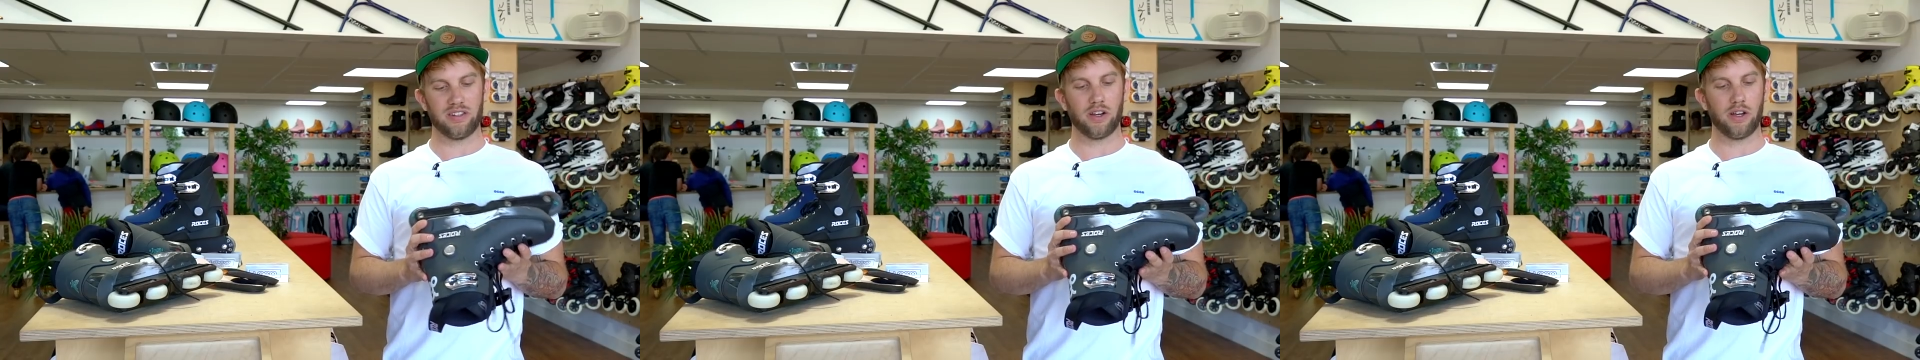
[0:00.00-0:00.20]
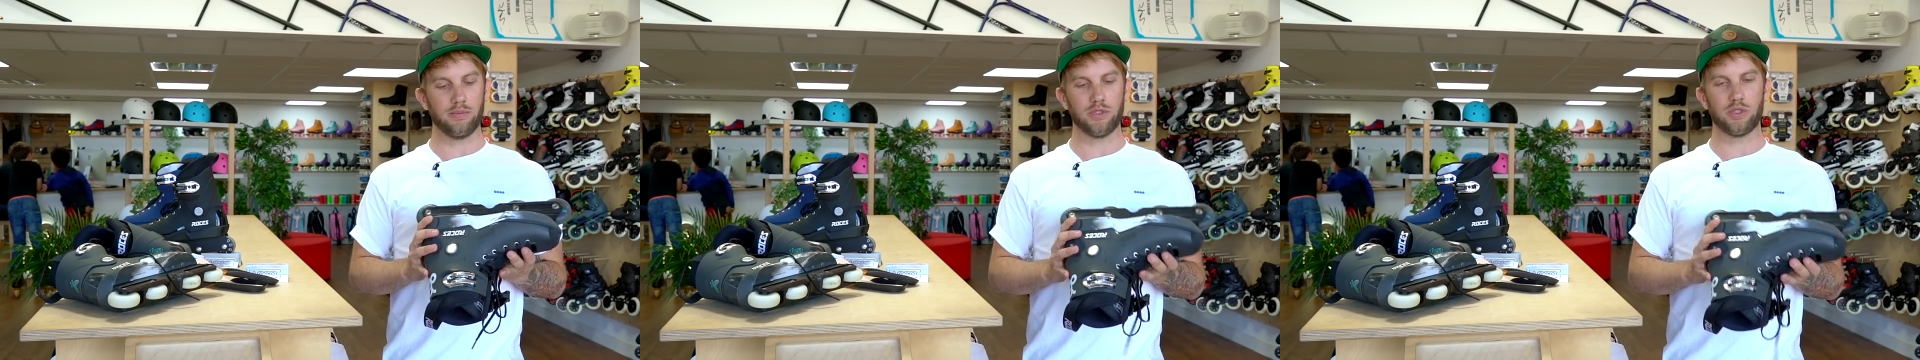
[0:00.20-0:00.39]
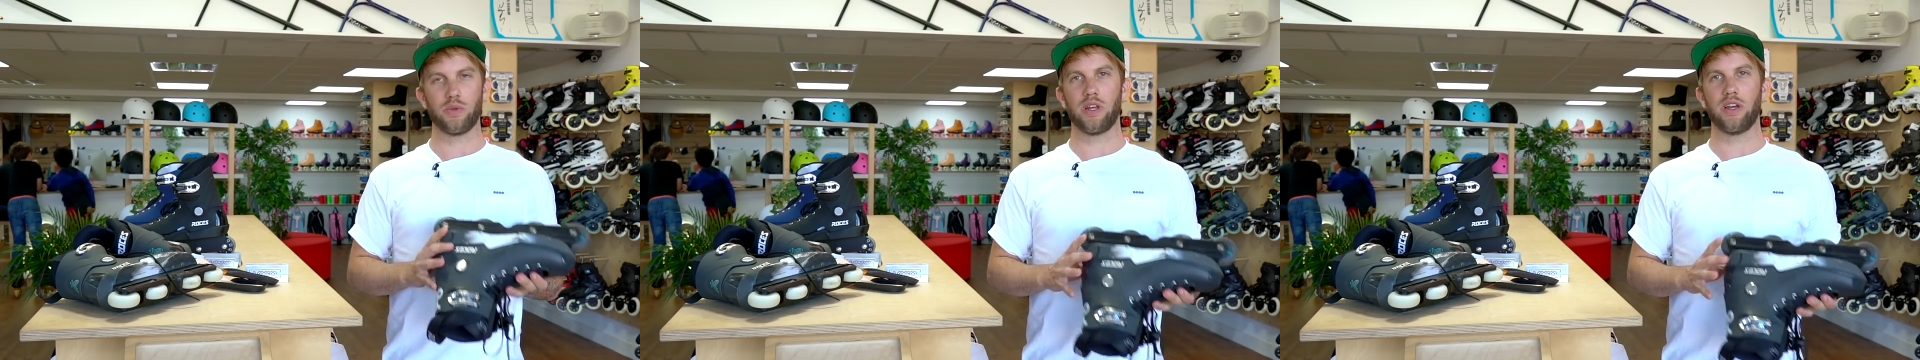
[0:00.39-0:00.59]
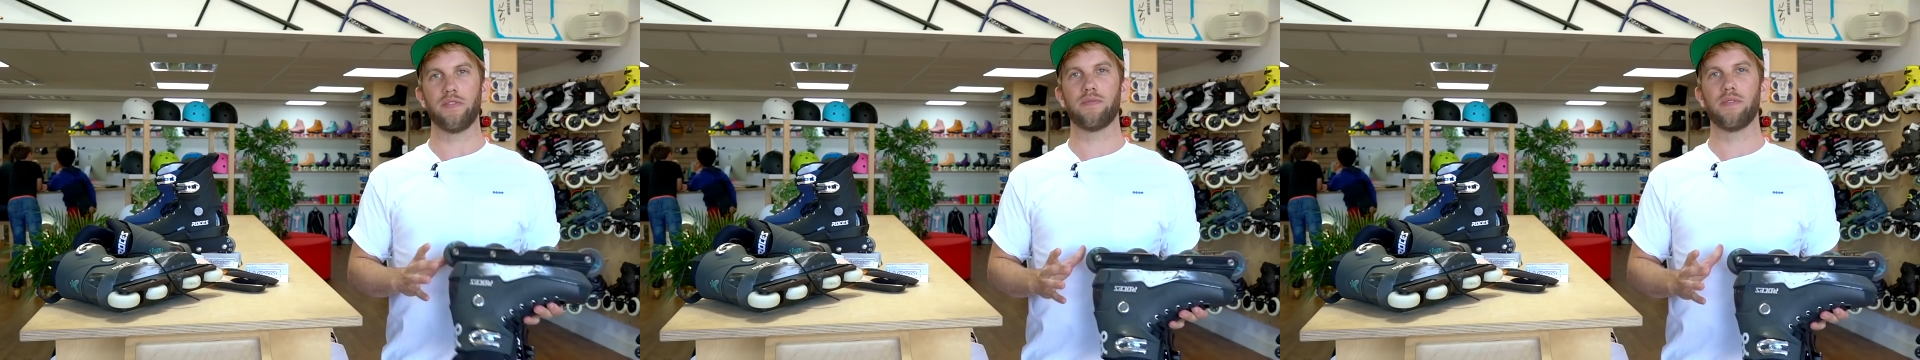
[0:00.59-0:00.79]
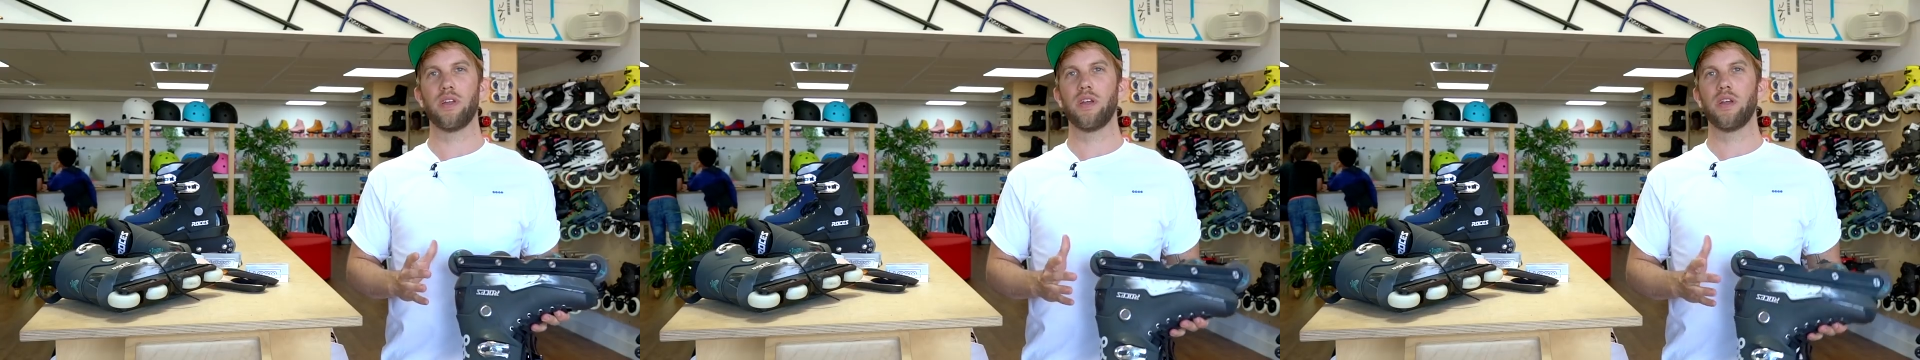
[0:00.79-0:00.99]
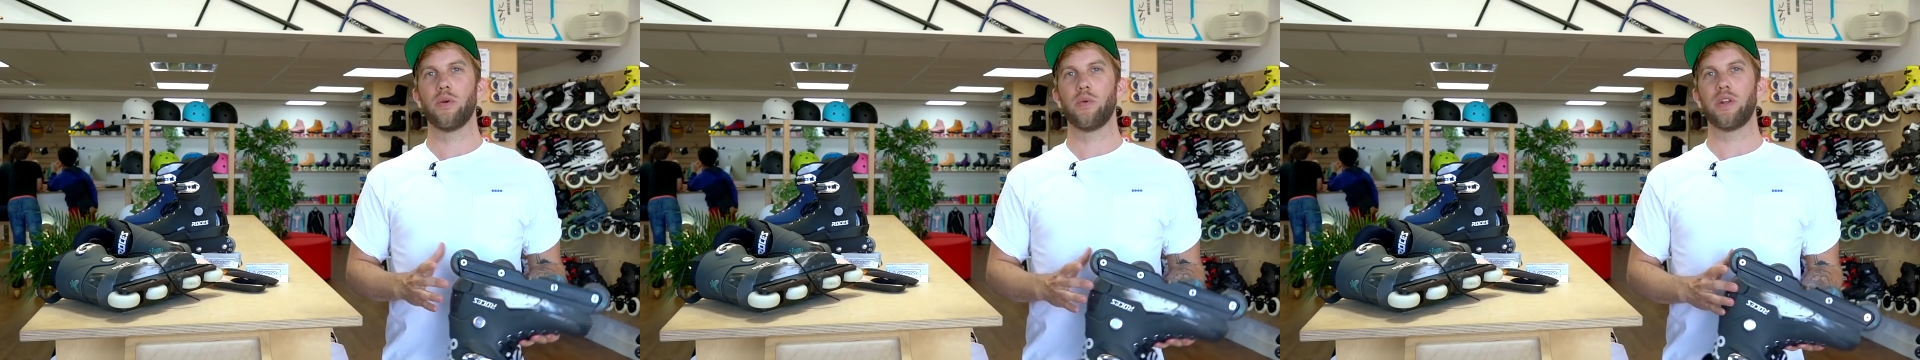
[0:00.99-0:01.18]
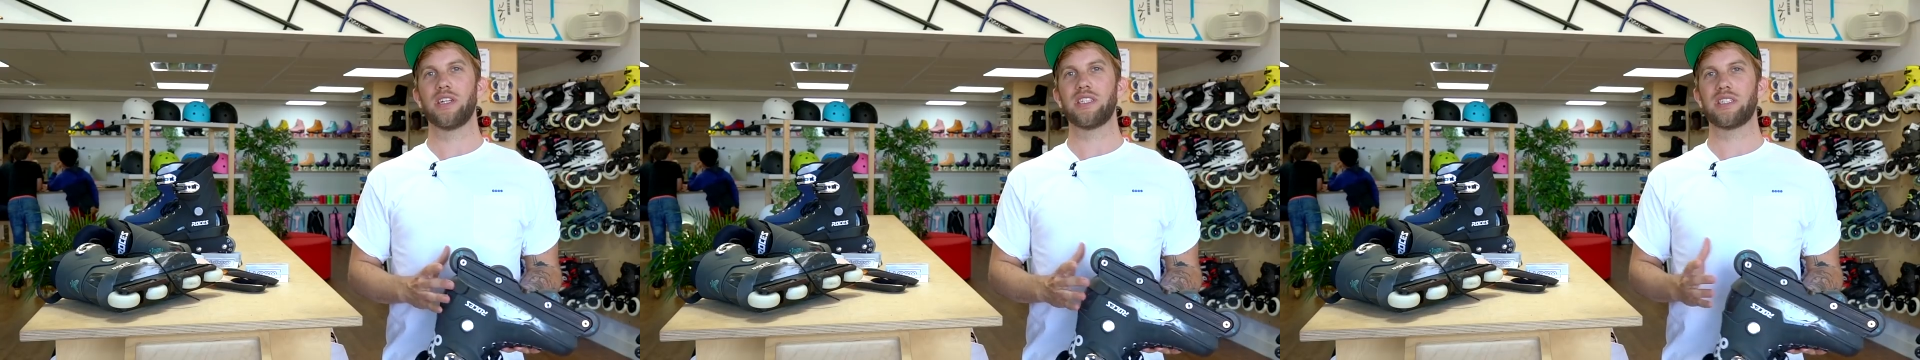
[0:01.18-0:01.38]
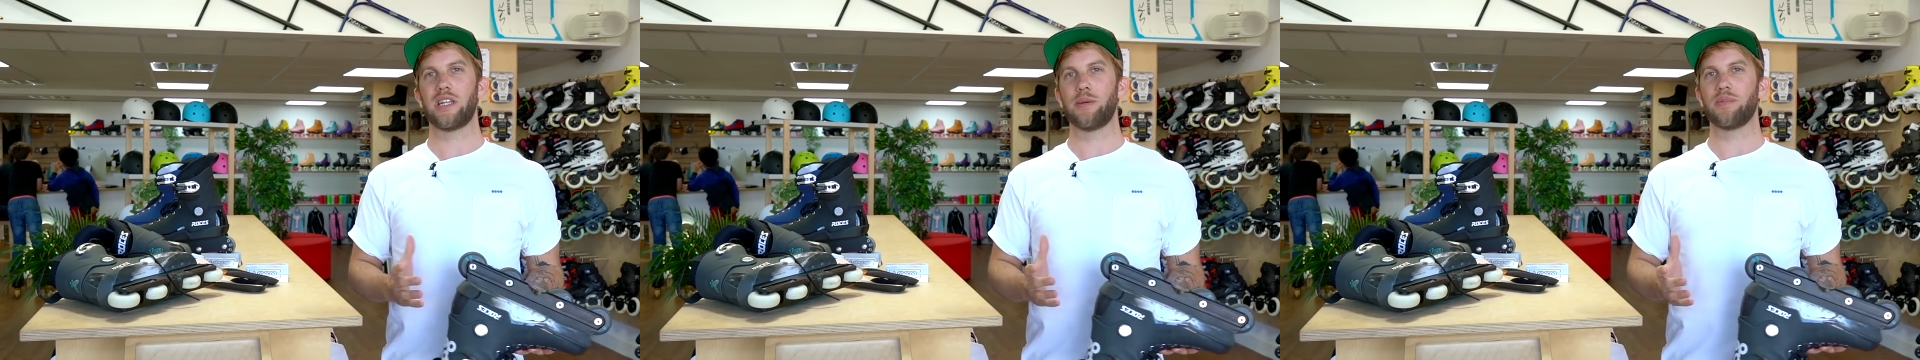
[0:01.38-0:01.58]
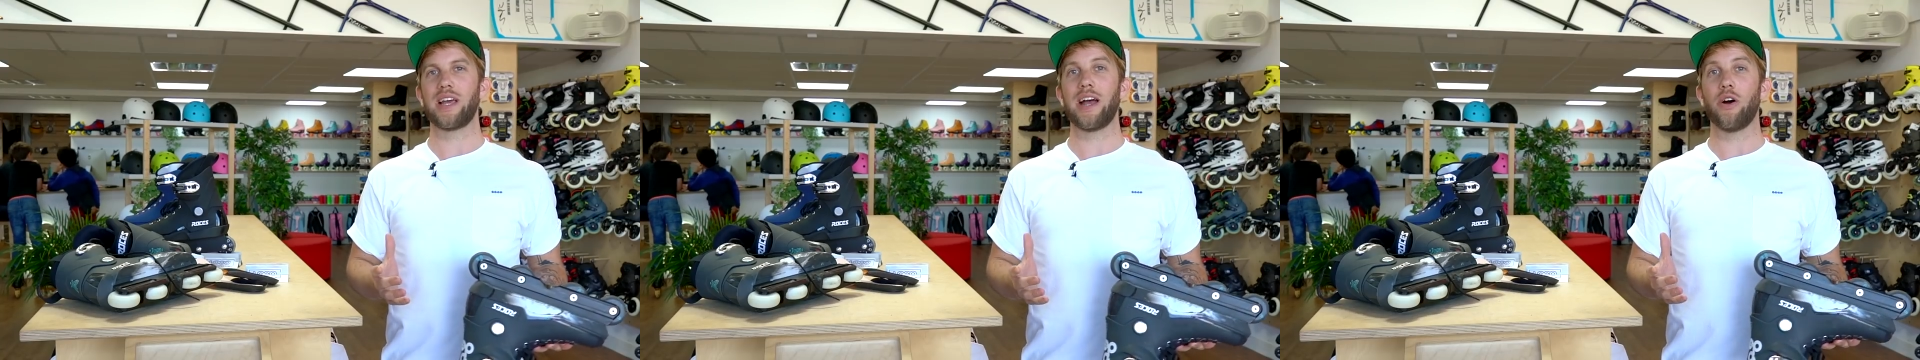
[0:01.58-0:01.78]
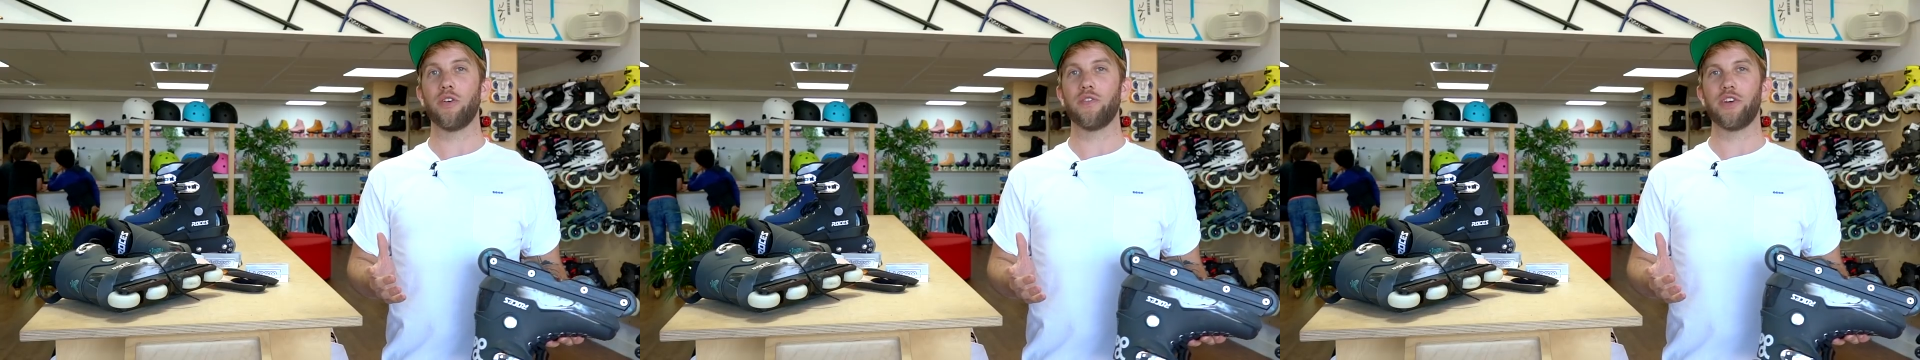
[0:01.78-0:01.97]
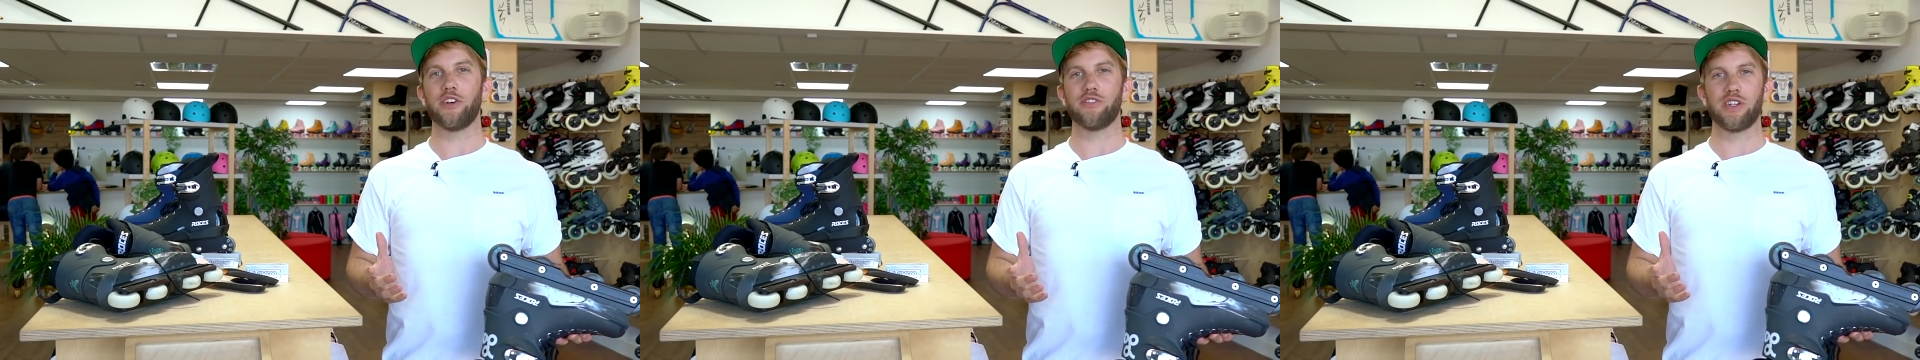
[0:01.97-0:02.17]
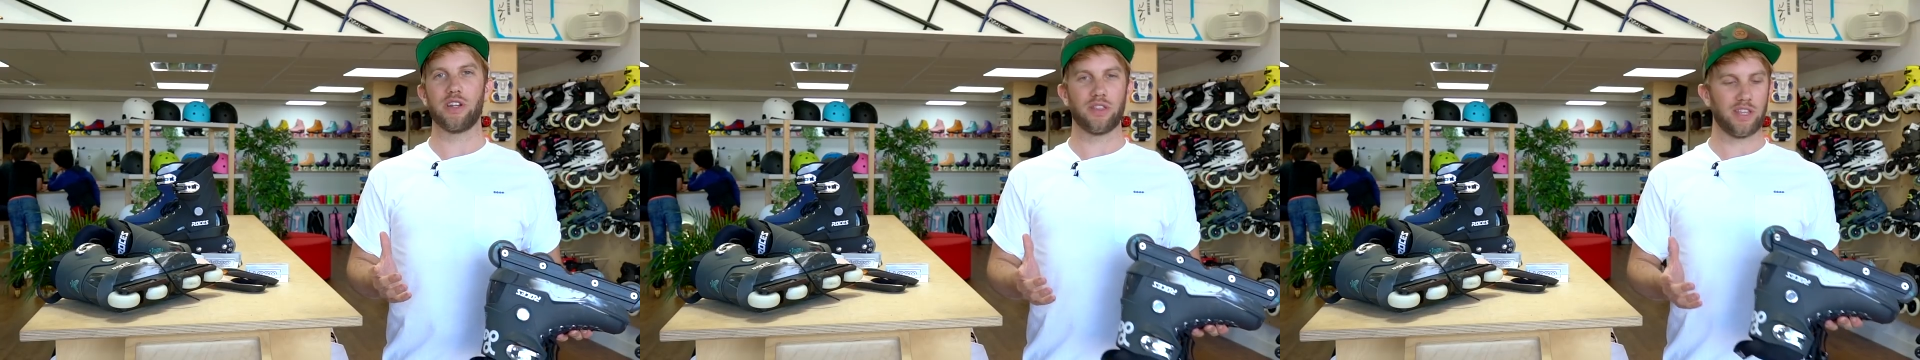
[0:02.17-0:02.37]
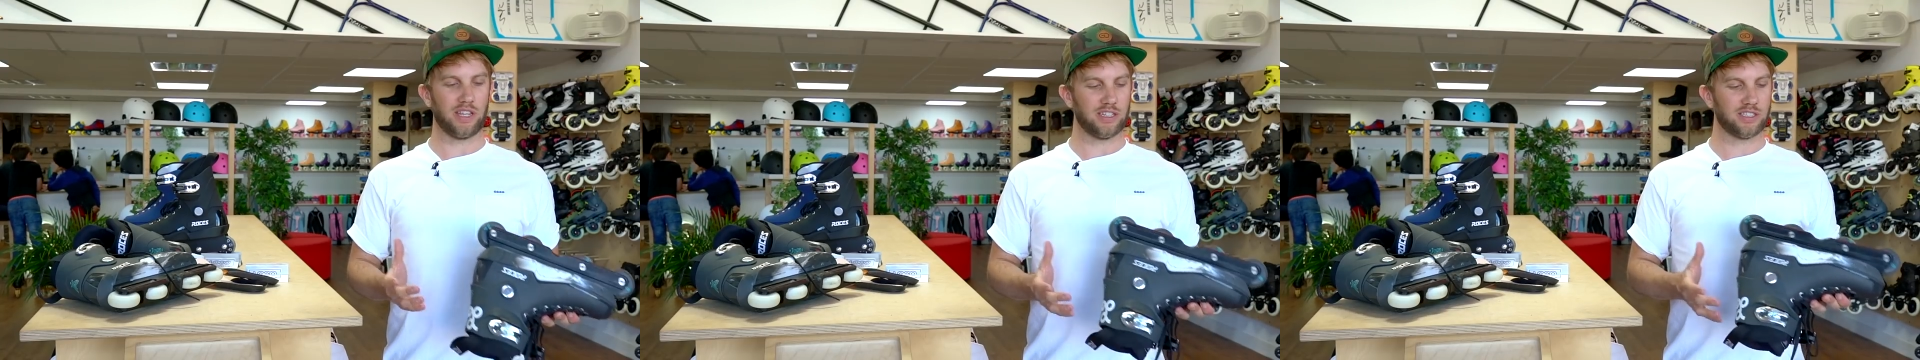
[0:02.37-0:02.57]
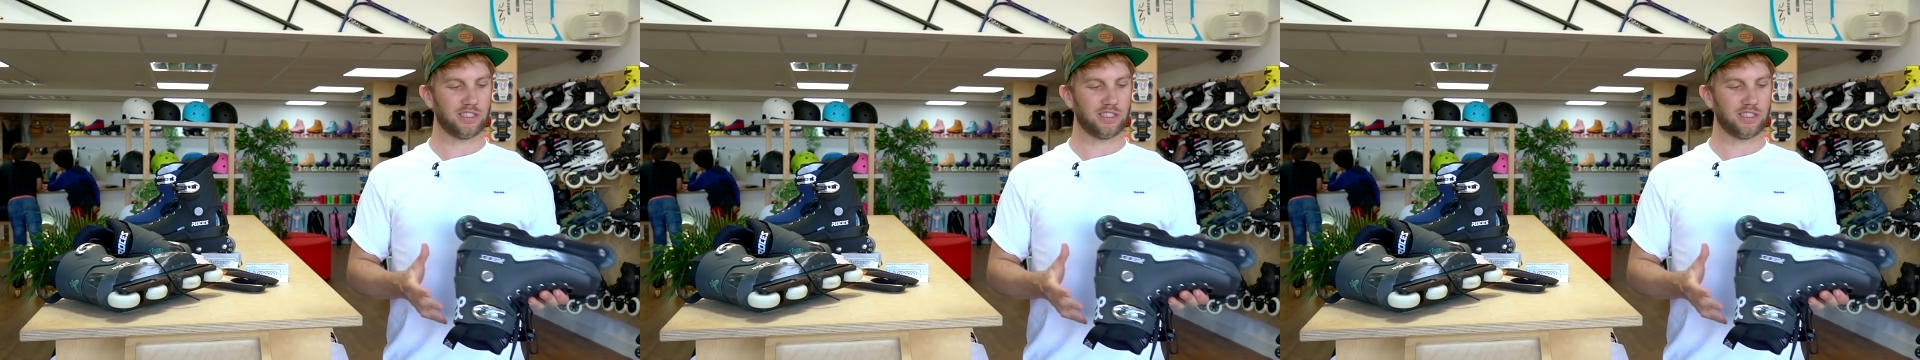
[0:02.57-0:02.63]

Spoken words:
times when I slipped out of it or anything.